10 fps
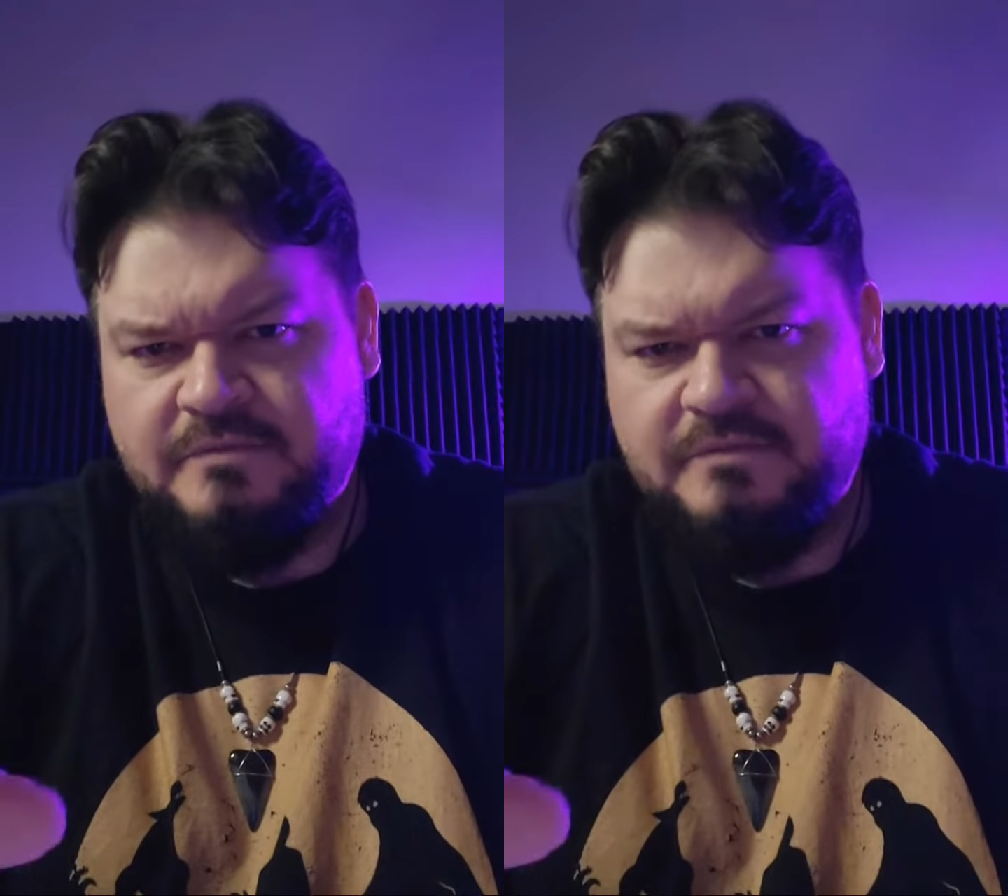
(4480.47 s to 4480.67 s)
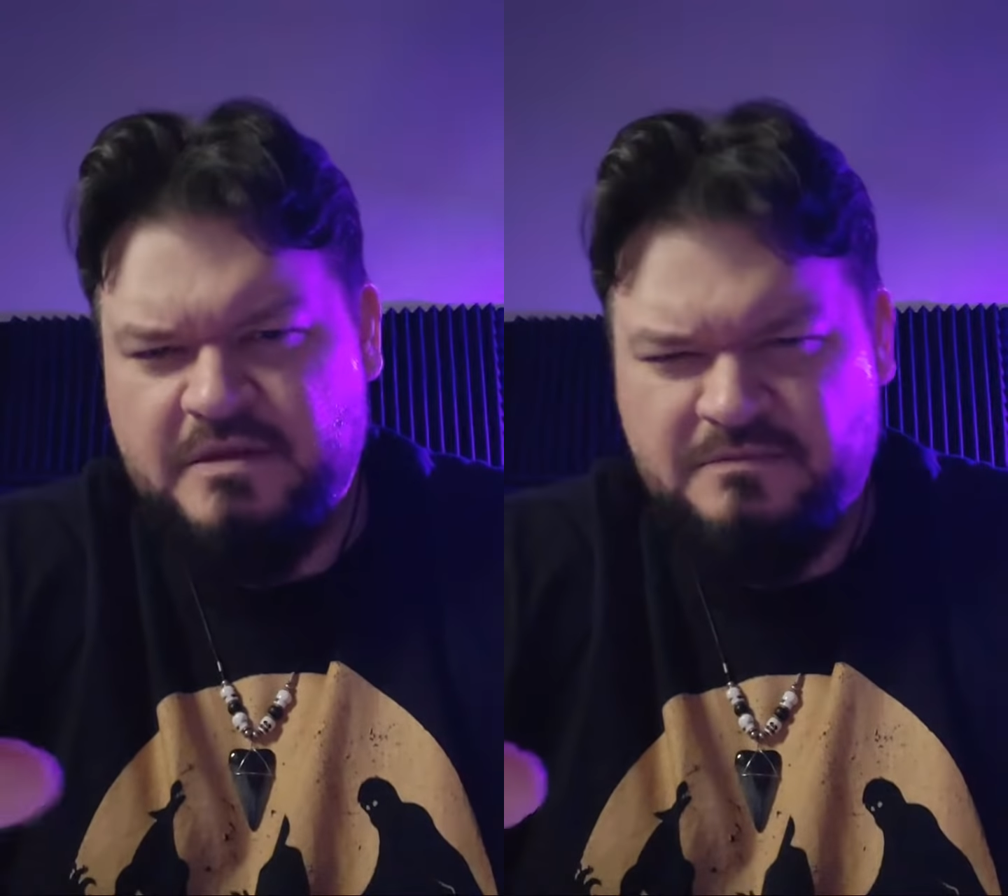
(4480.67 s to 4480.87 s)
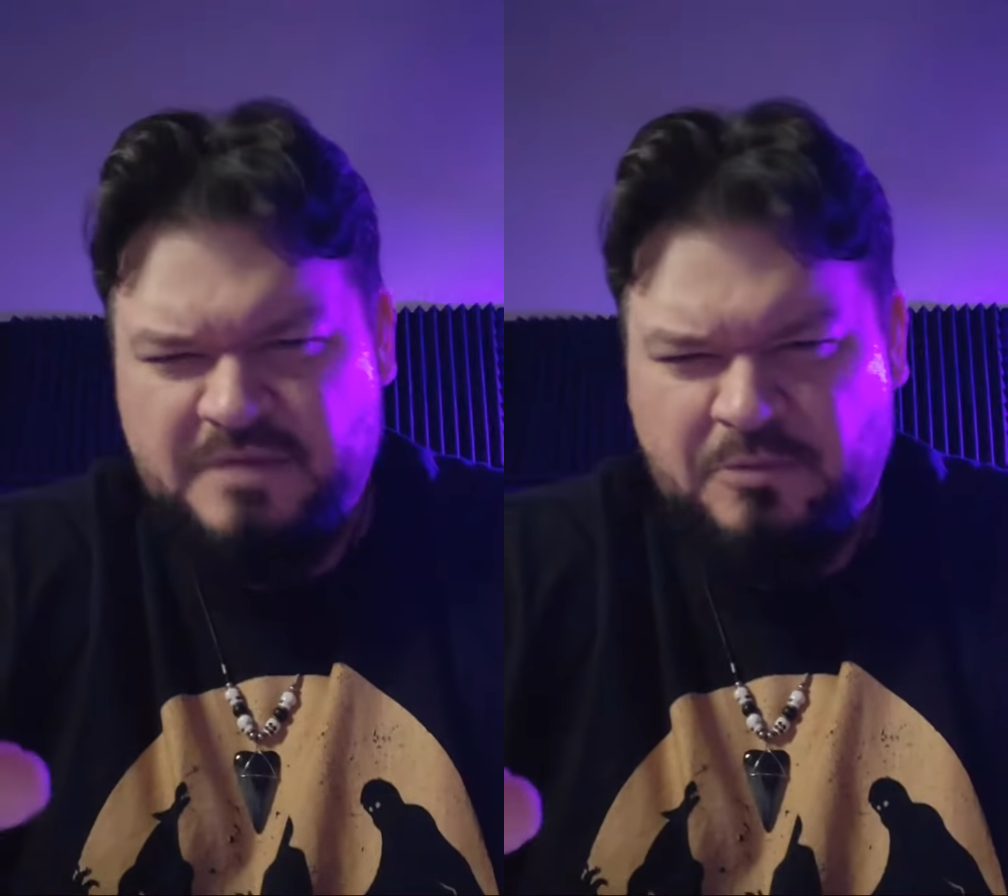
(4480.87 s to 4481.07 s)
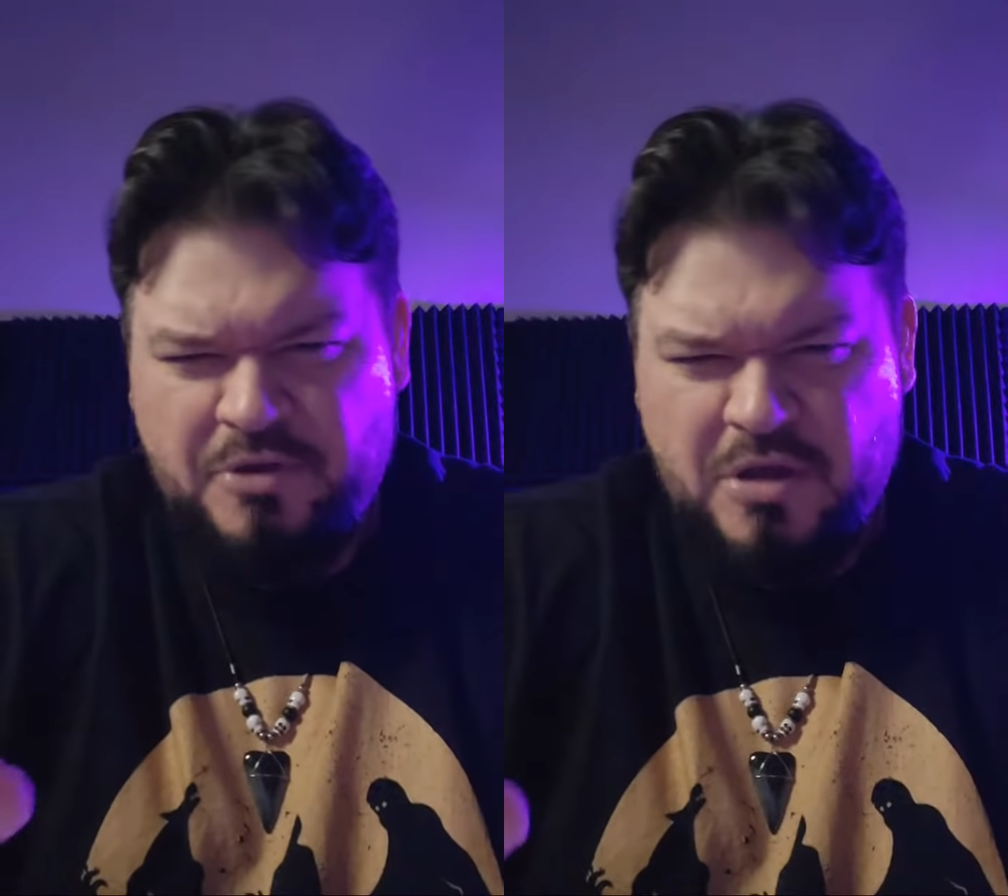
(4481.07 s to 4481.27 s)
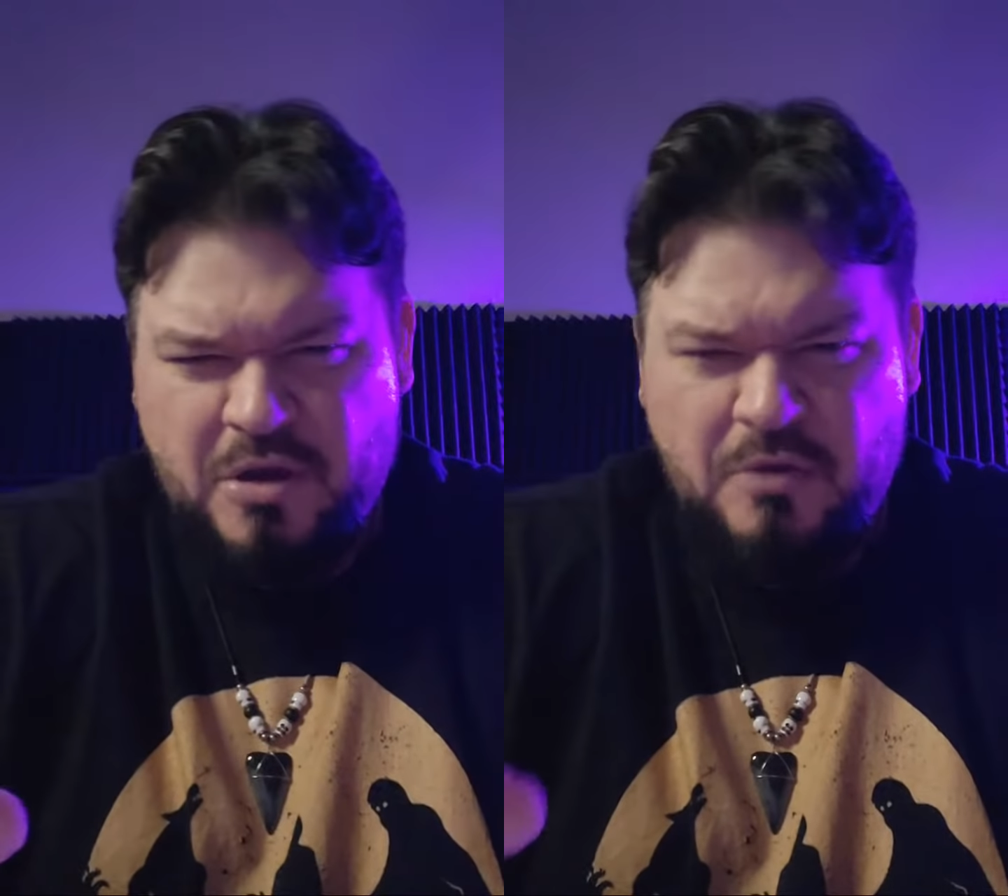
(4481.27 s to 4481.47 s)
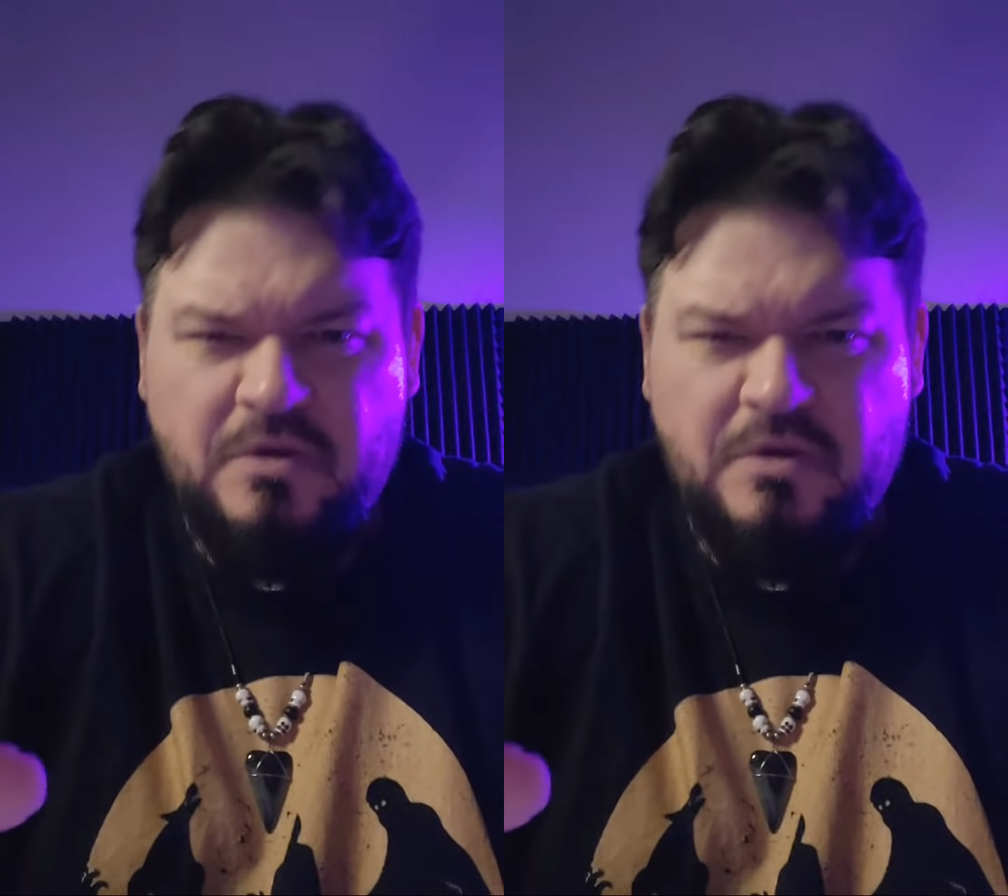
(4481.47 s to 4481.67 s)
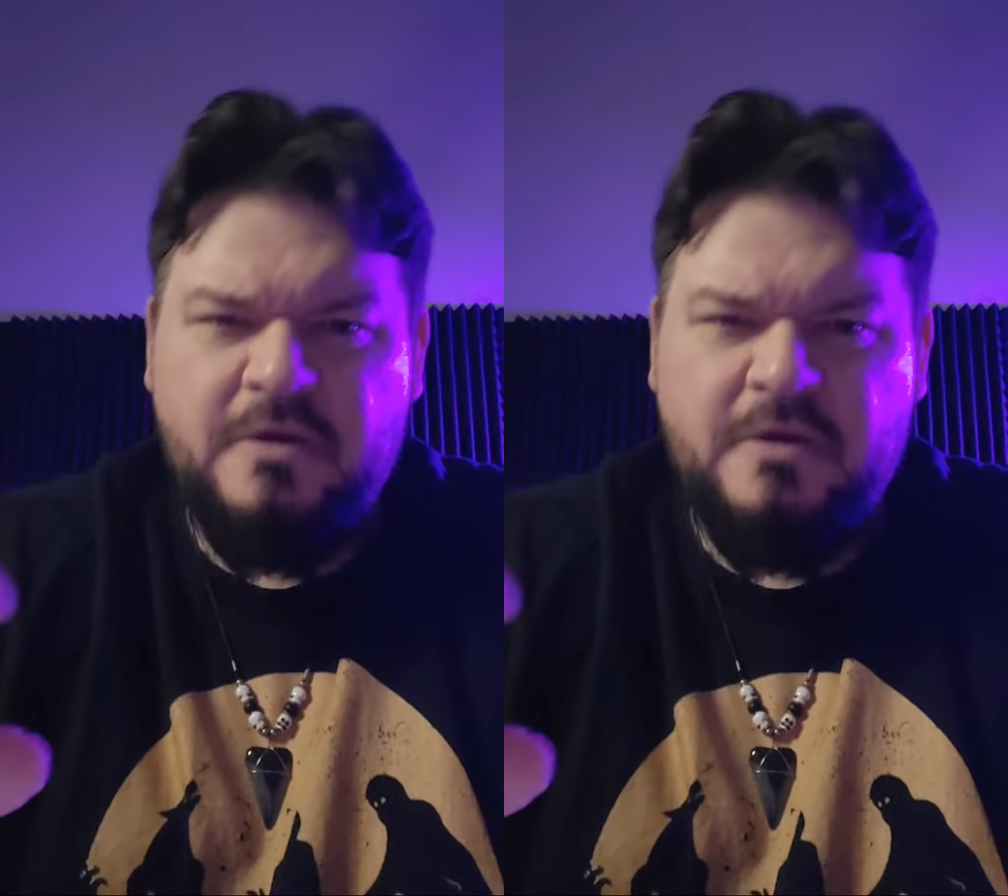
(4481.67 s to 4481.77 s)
then people know